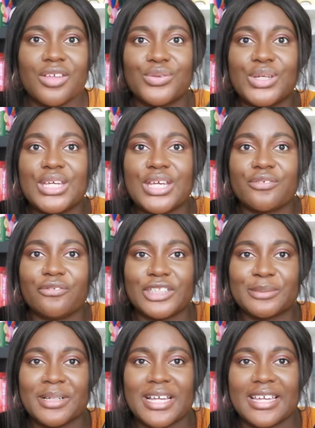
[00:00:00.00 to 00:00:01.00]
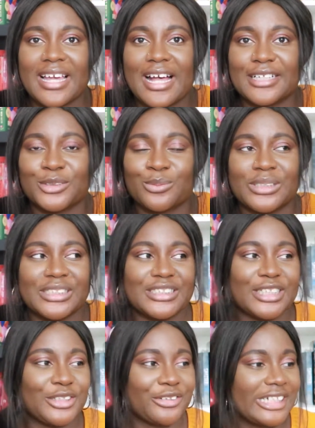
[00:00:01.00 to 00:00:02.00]
the first book I got was
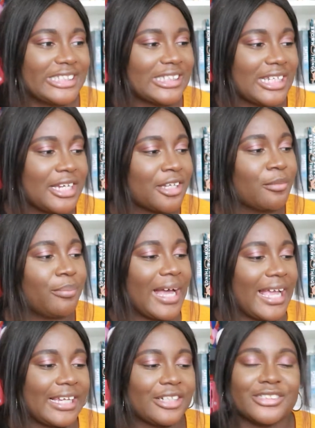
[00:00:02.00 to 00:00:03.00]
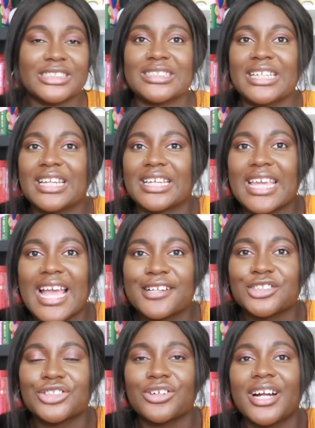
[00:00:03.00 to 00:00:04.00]
Graceling by Christina
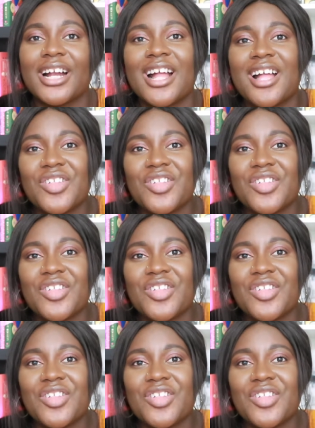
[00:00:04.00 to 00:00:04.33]
Cashore.